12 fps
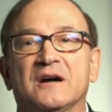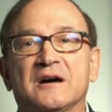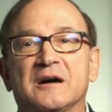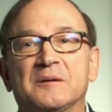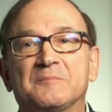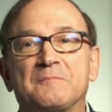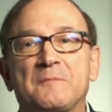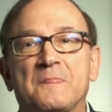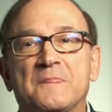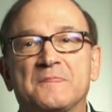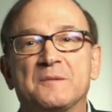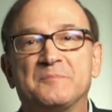
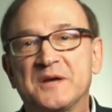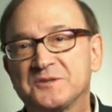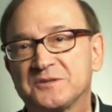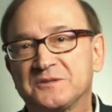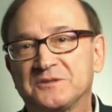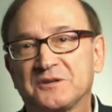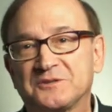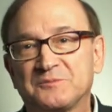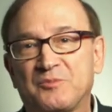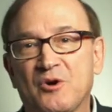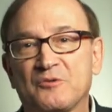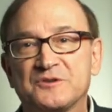The base
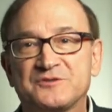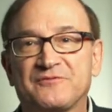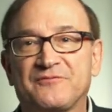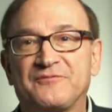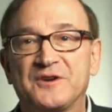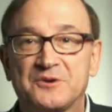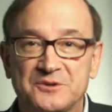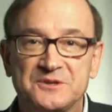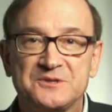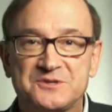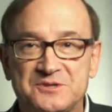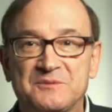conductor part was
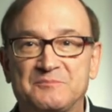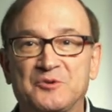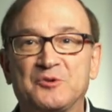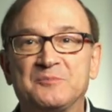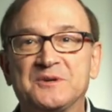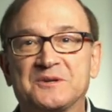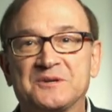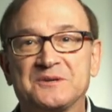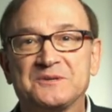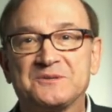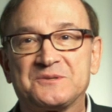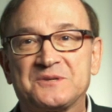fairly simple
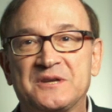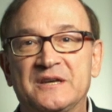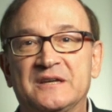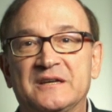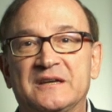because